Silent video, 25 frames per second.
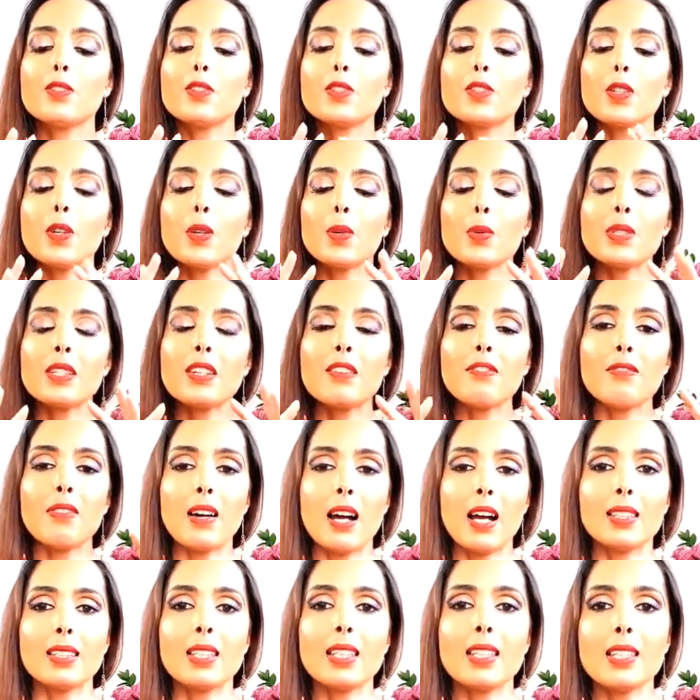it's so
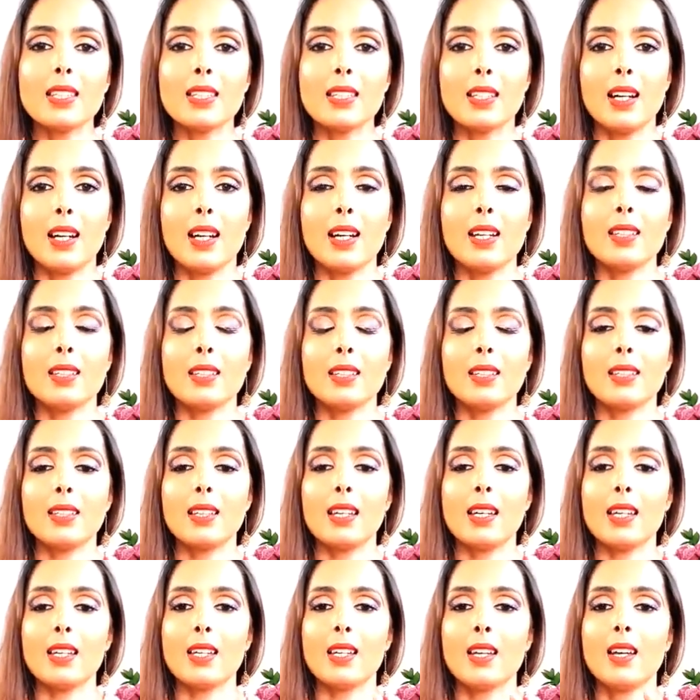divinely designed,
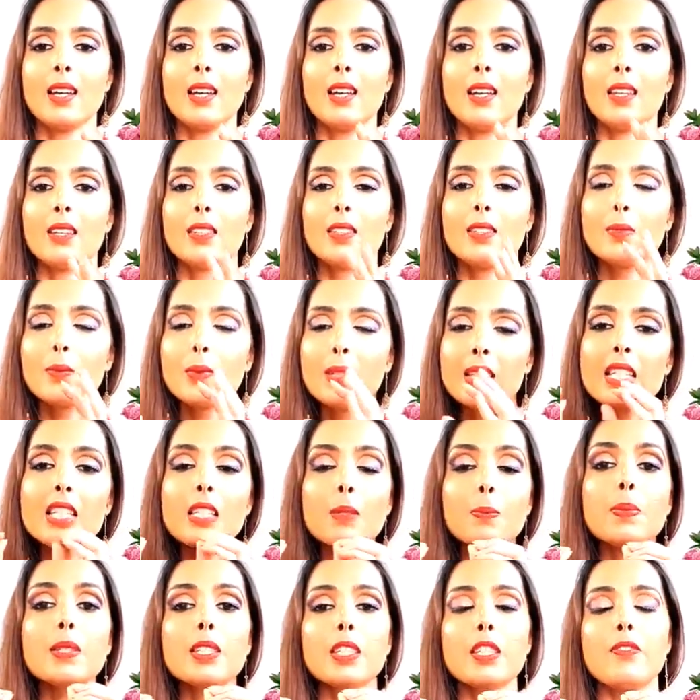like
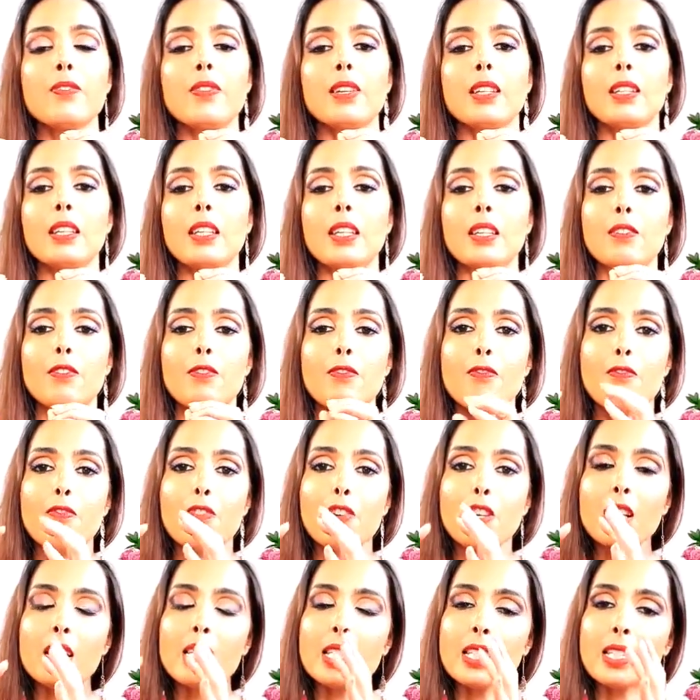really specifically.
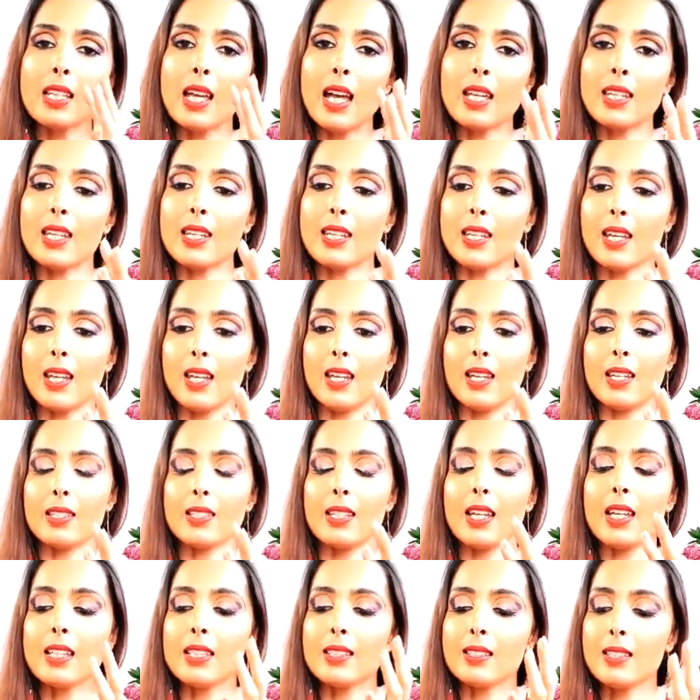First 90
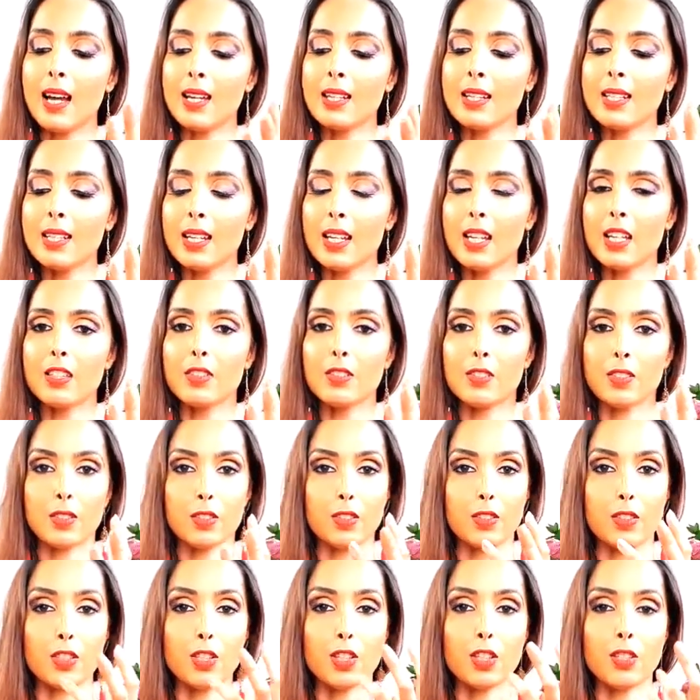days, takes 90
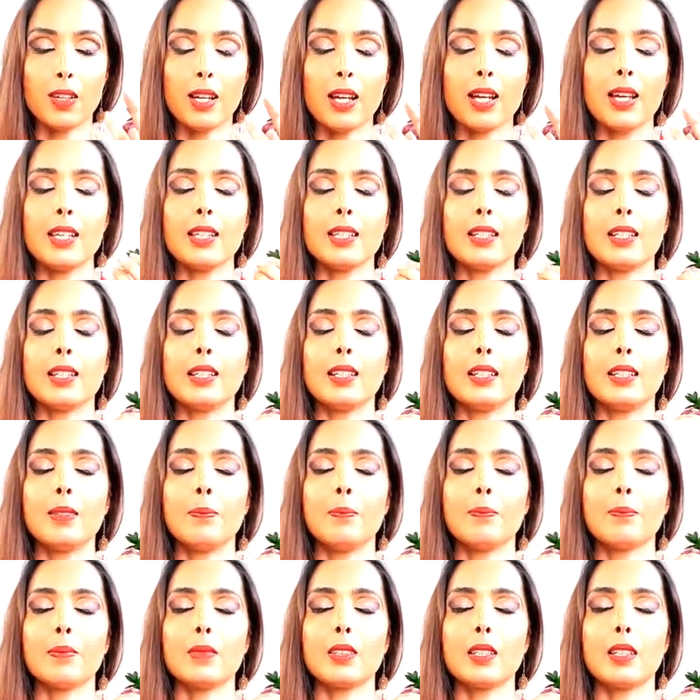days to create
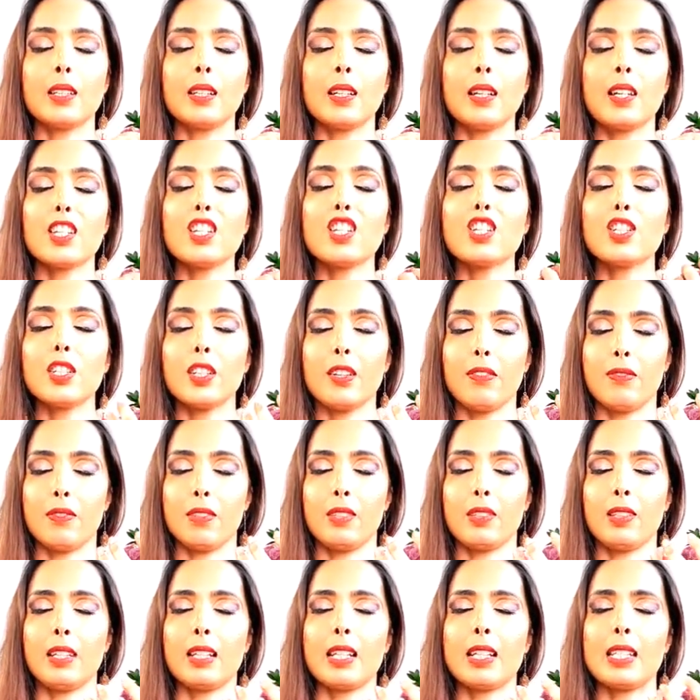a
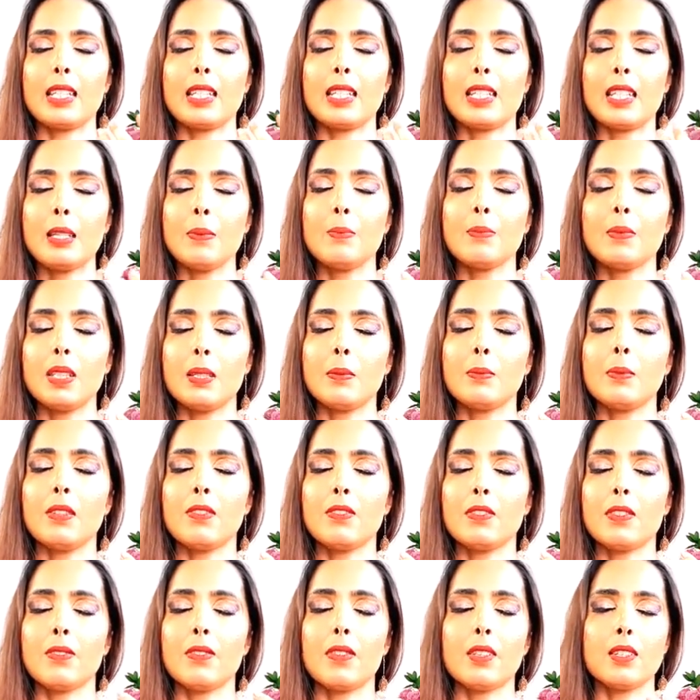shift, like a deep,
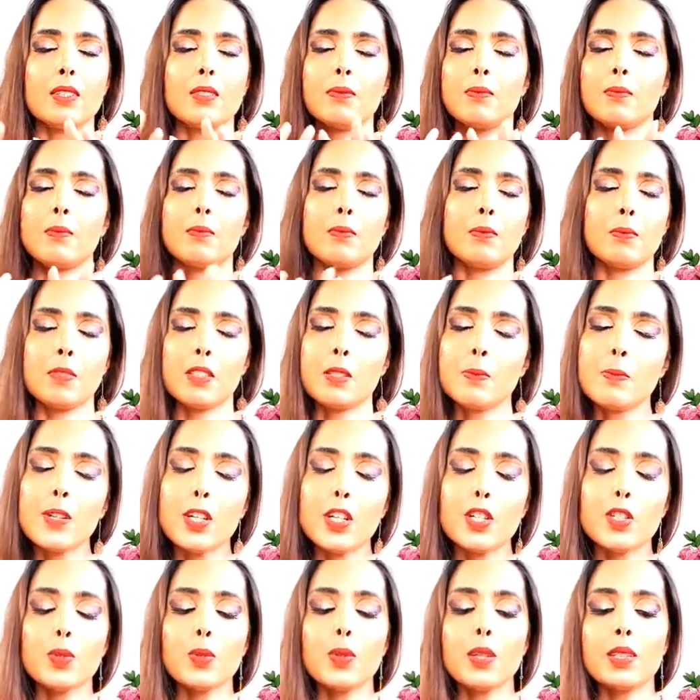deep, deep shift. There's
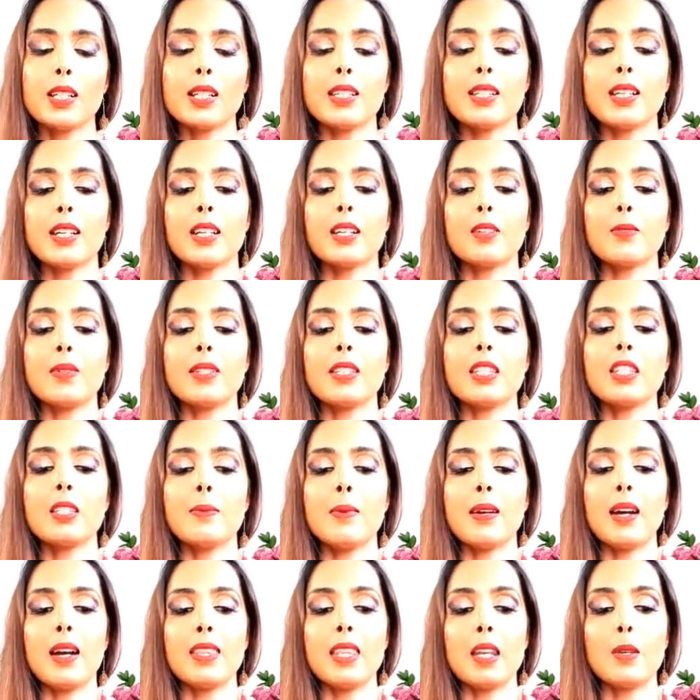spiritual, energetic
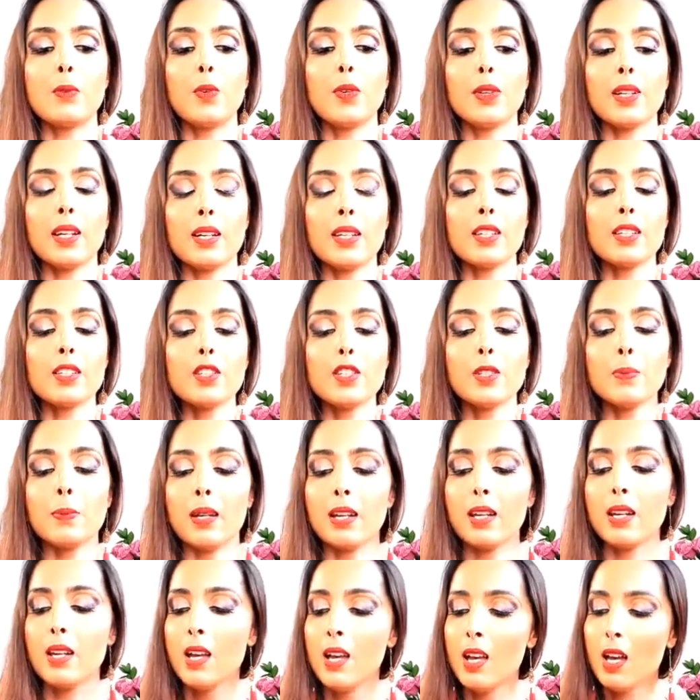reasons behind that I won't get
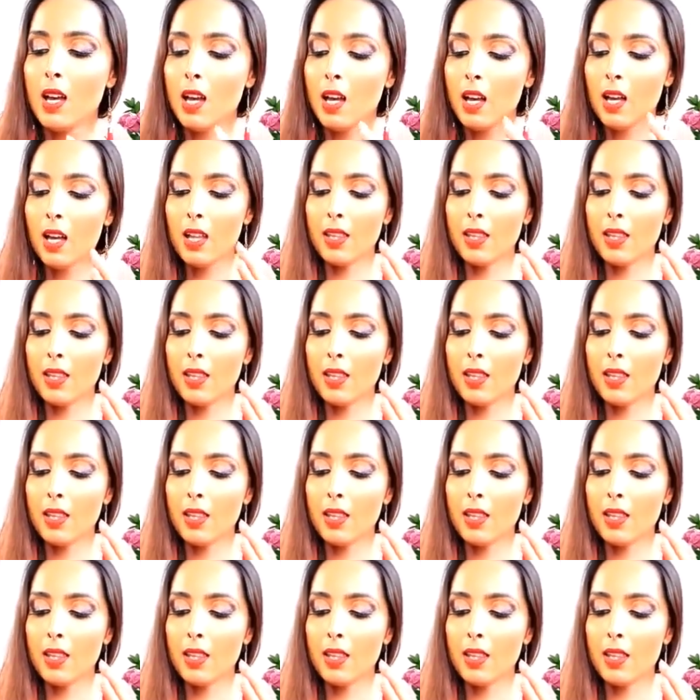into, but